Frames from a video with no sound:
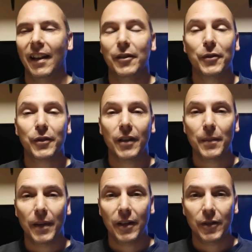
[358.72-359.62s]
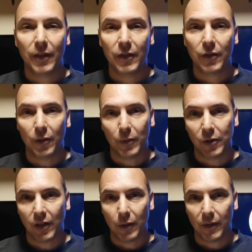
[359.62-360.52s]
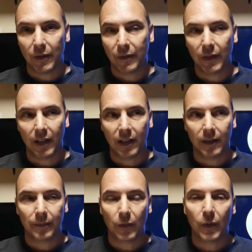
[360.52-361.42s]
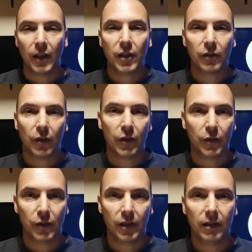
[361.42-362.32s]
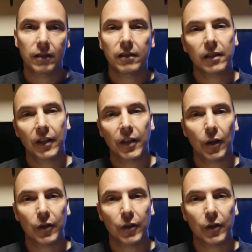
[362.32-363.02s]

And also I made a new intro, which I have um, already started using the